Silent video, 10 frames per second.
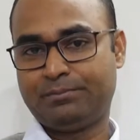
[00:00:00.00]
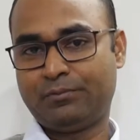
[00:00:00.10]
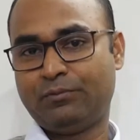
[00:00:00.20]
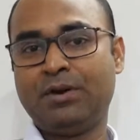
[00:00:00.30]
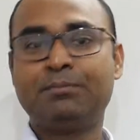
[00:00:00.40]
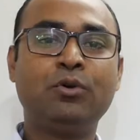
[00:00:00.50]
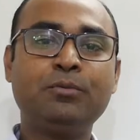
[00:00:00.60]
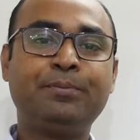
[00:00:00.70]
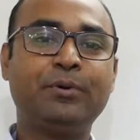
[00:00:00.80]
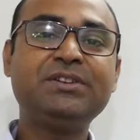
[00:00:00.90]
one more
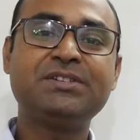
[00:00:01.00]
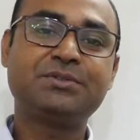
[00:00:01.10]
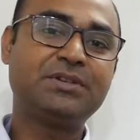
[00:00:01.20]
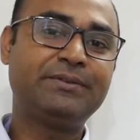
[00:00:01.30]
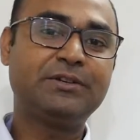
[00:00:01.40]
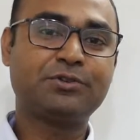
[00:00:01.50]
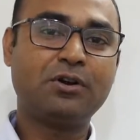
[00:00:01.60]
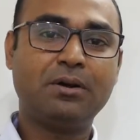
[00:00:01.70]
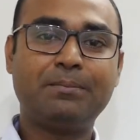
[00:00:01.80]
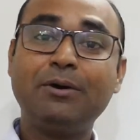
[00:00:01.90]
point, and today we'll
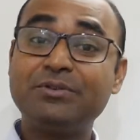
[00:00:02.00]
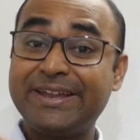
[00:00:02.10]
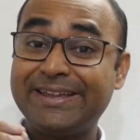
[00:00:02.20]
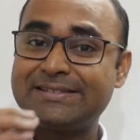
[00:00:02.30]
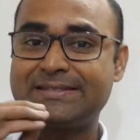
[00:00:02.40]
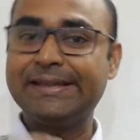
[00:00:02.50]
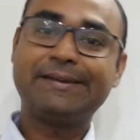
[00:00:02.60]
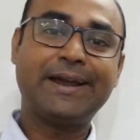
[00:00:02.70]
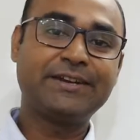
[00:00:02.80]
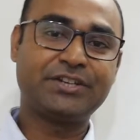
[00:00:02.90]
talk about essay
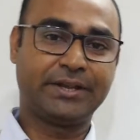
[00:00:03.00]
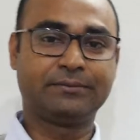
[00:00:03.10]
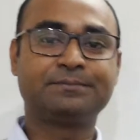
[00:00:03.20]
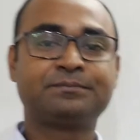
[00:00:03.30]
writing.